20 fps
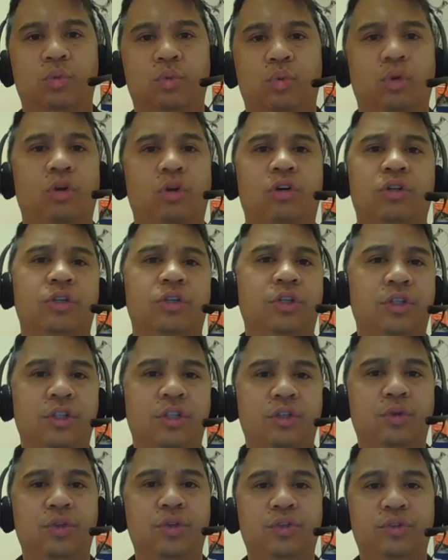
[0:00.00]
We're all going
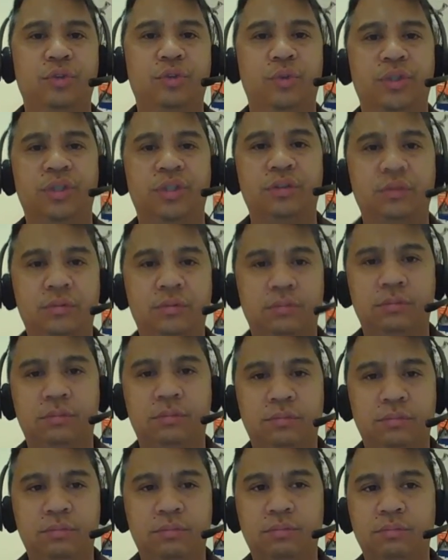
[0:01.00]
to go through it.
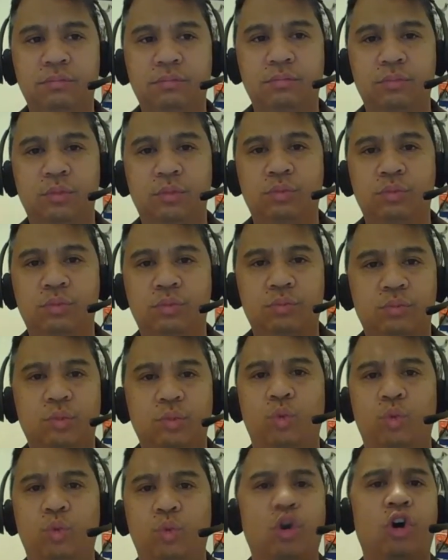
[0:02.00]

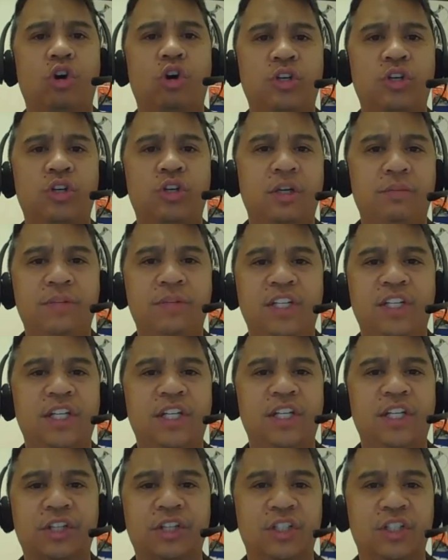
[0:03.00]
We're all gonna be
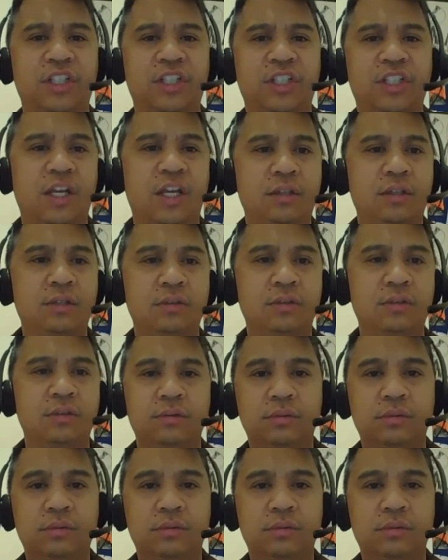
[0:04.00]
together again